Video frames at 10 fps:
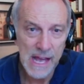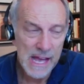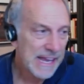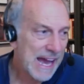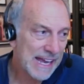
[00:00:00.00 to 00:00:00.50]

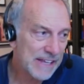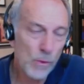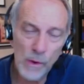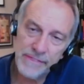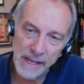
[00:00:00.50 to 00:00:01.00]
Yeah, and the one
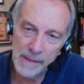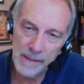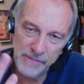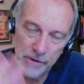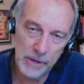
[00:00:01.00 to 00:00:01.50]
thing, people
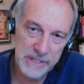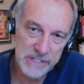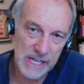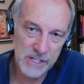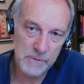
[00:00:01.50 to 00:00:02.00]
have heard me say
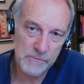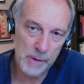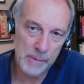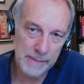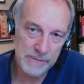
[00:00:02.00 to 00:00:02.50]
this before, but
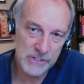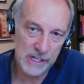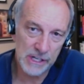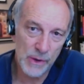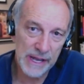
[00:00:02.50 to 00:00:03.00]
I'm just going to
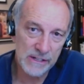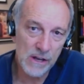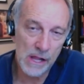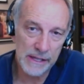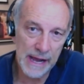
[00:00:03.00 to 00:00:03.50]
go ahead and call
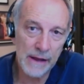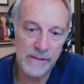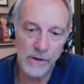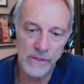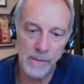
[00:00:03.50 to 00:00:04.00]
it out.
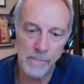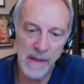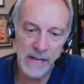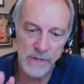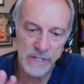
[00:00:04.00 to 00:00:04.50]
The main
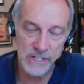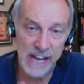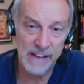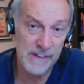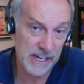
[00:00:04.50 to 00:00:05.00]
reason I
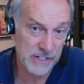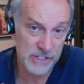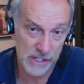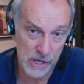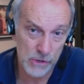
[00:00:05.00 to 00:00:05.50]
find as a
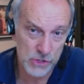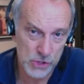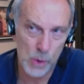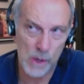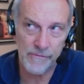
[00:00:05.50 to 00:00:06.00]
coach,
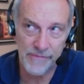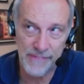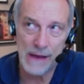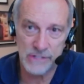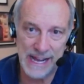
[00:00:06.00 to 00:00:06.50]
12,000
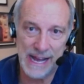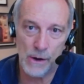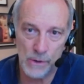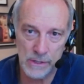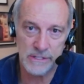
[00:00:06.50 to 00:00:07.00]
hours
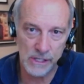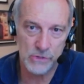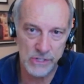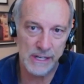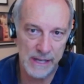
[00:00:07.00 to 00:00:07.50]
in
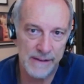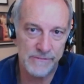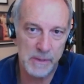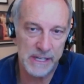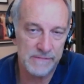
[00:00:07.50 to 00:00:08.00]
coaching I've
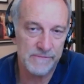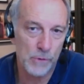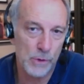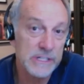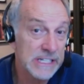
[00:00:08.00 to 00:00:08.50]
spent in
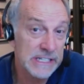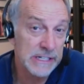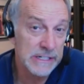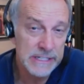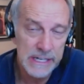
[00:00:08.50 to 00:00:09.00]
14 years,
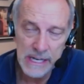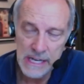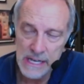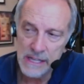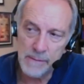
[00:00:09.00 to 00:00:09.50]

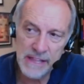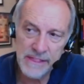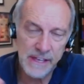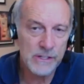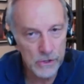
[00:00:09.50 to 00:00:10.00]
the main thing
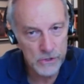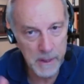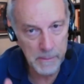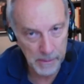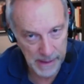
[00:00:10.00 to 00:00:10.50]
that holds people
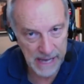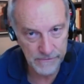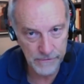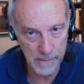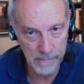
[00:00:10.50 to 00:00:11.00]
back
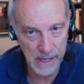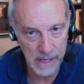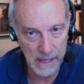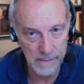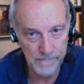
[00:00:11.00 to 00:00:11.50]

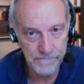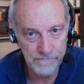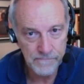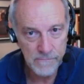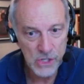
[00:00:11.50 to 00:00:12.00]
from
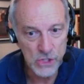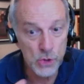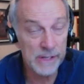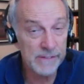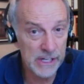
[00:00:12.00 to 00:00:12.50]

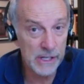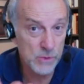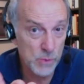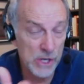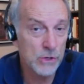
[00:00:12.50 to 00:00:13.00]
doing video is
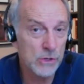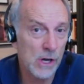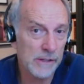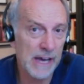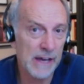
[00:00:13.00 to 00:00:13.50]
what you called
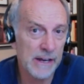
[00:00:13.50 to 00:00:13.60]
out.